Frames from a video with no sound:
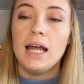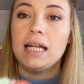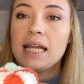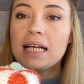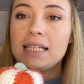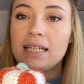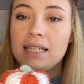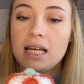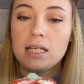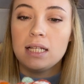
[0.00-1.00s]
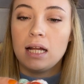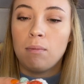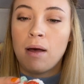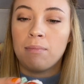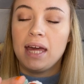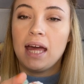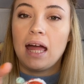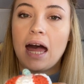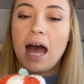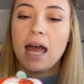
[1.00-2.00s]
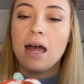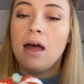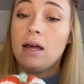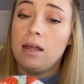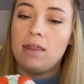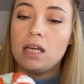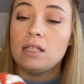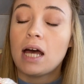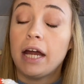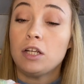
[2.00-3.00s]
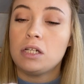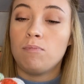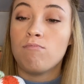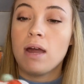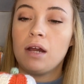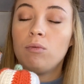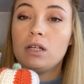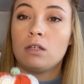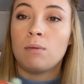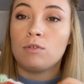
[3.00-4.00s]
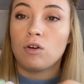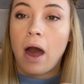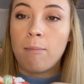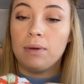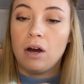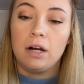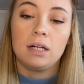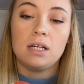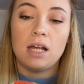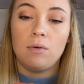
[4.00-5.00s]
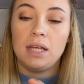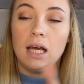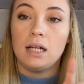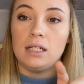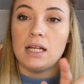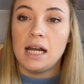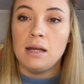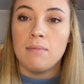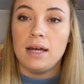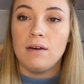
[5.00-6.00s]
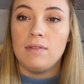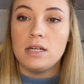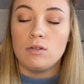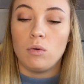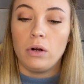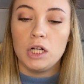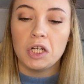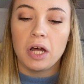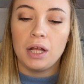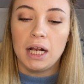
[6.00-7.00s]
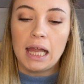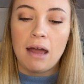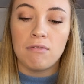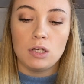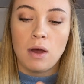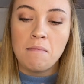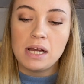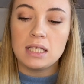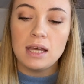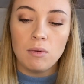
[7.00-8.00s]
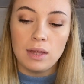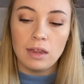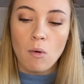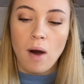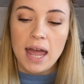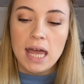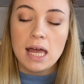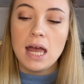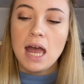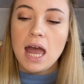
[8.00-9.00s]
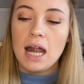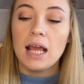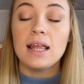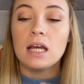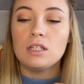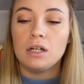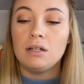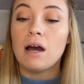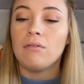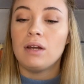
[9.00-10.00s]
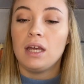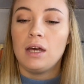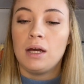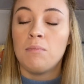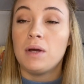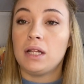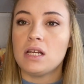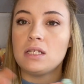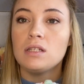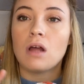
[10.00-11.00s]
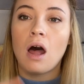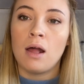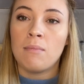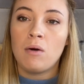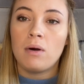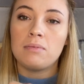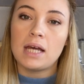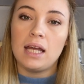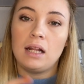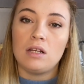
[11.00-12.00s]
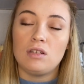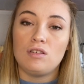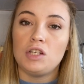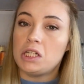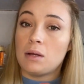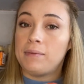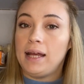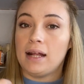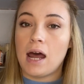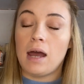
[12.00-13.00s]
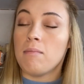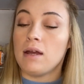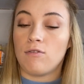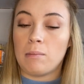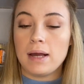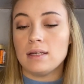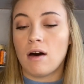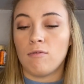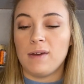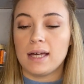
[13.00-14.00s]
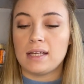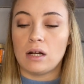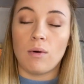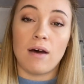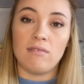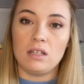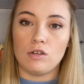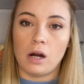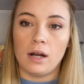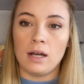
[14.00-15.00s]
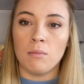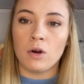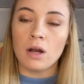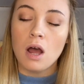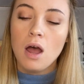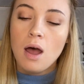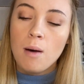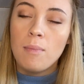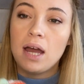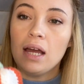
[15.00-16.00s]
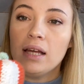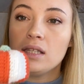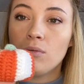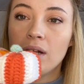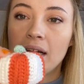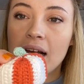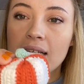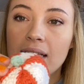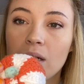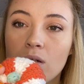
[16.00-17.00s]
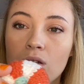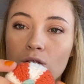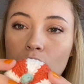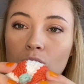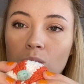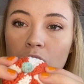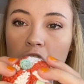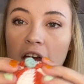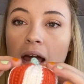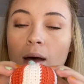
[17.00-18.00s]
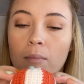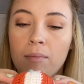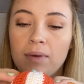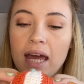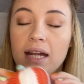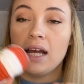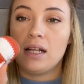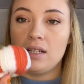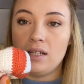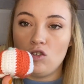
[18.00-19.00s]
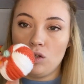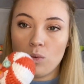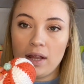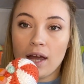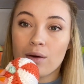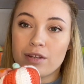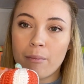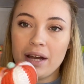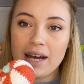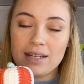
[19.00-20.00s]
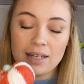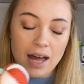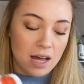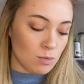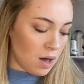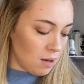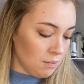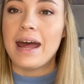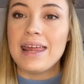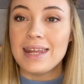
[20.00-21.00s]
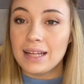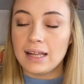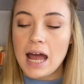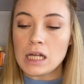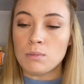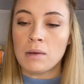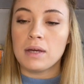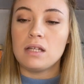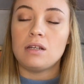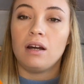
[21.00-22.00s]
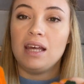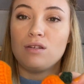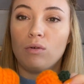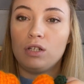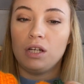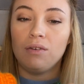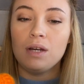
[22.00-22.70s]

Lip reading: Next is this little pumpkin guy. This I just made with some scrap yarn because I only had a tiny bit of this orange color left, so I mixed it with the white, and I think it turned out really good. But this is not on my website. This is just something that I made for myself because I don't have this yarn anymore. But it's a really nice little squishy pumpkin, and this is just one that goes on my desk as well. And then the last pumpkins are these orange and green